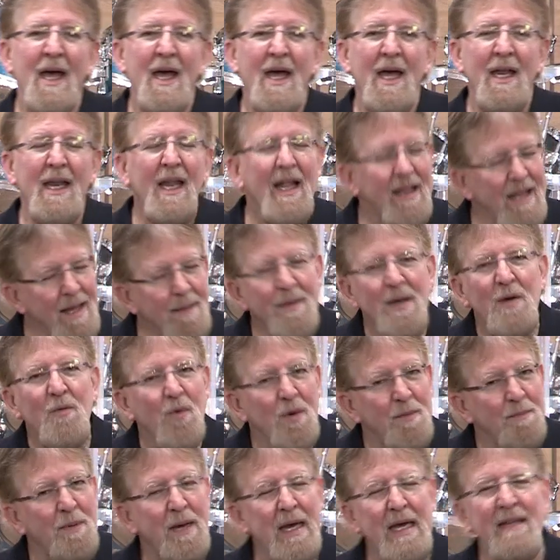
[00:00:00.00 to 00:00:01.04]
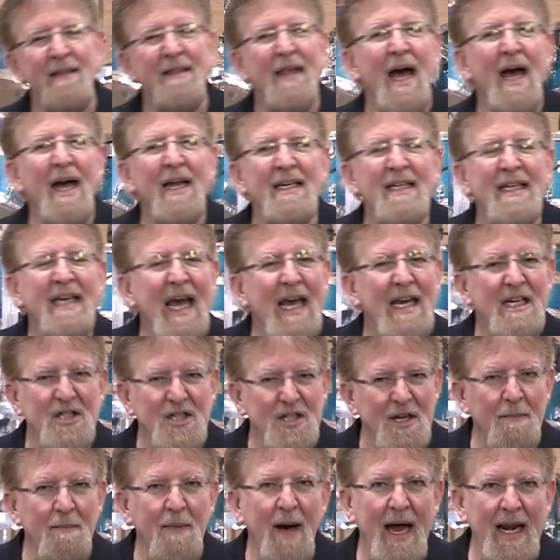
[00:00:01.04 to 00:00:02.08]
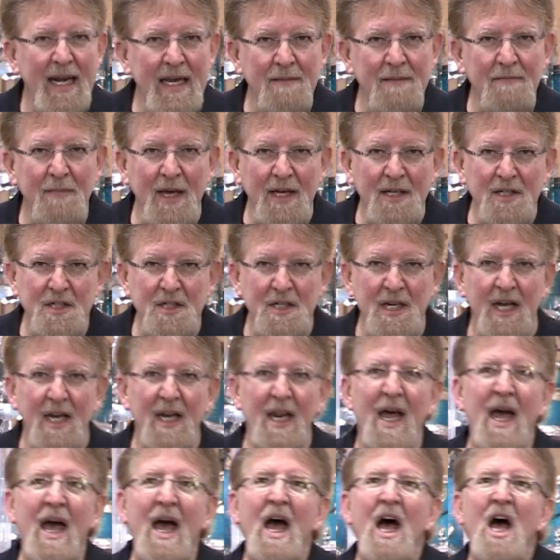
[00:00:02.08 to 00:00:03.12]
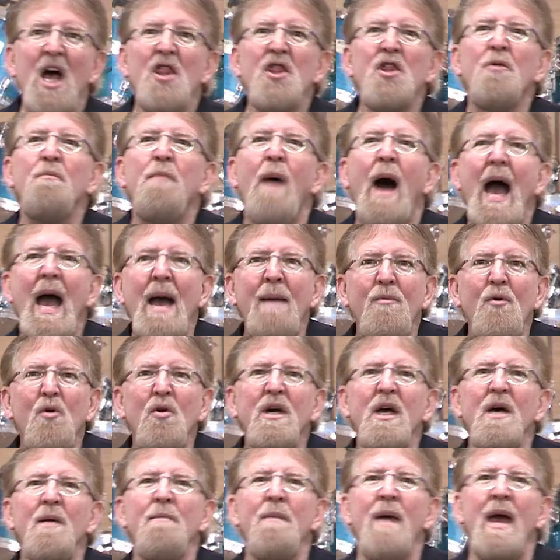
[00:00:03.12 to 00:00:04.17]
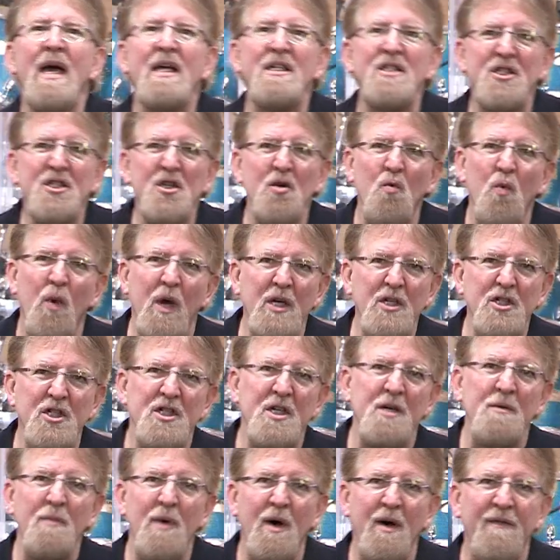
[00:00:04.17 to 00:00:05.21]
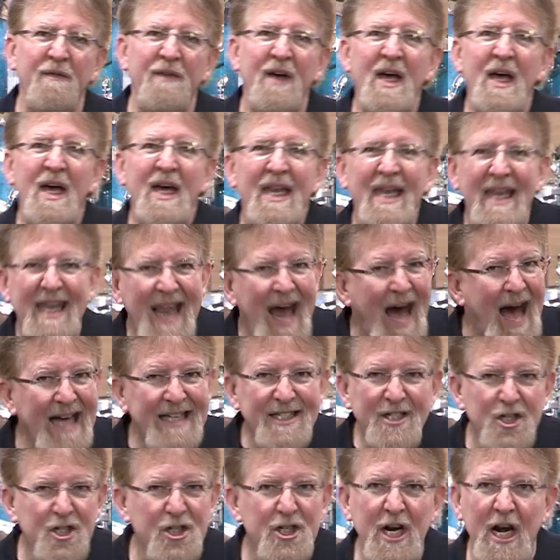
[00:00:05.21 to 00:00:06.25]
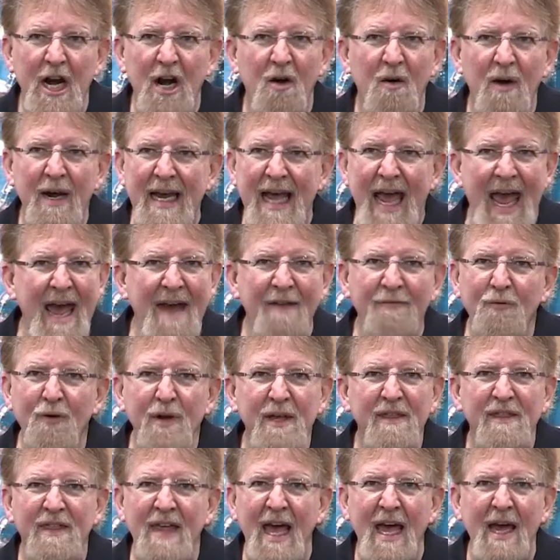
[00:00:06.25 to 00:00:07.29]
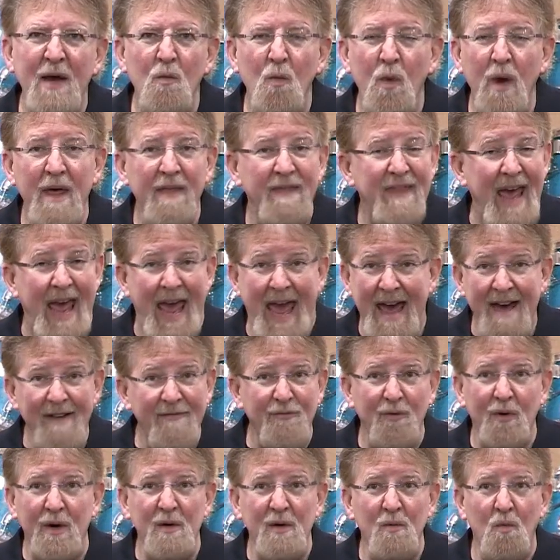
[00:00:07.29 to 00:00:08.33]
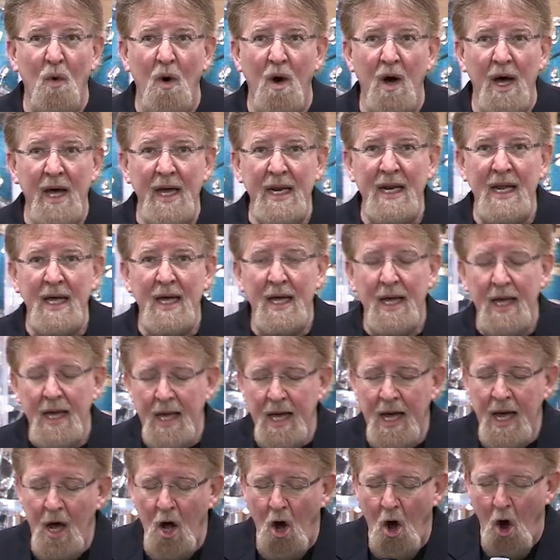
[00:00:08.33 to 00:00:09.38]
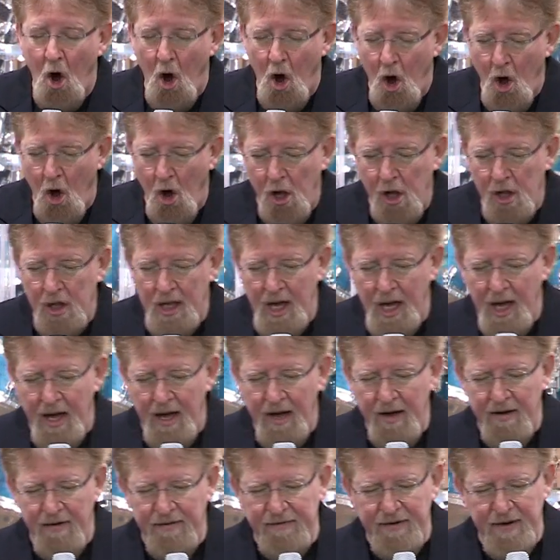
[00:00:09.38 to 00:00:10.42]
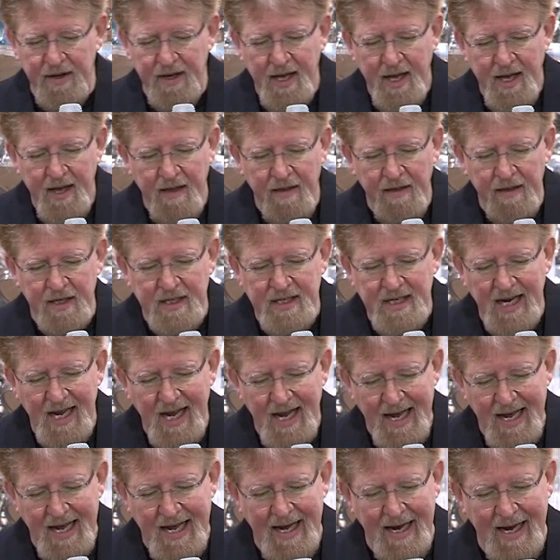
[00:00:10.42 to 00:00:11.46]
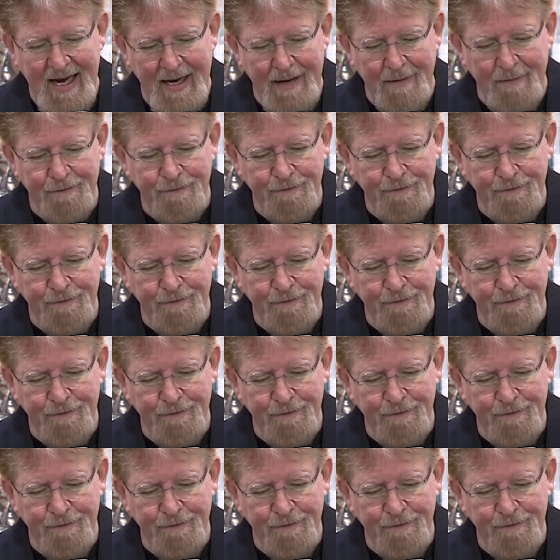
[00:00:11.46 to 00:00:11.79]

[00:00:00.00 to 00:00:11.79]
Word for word: Now, let me repeat that in case somebody missed it. The Bible commends the wisdom of not sharing everything with everyone all of the time.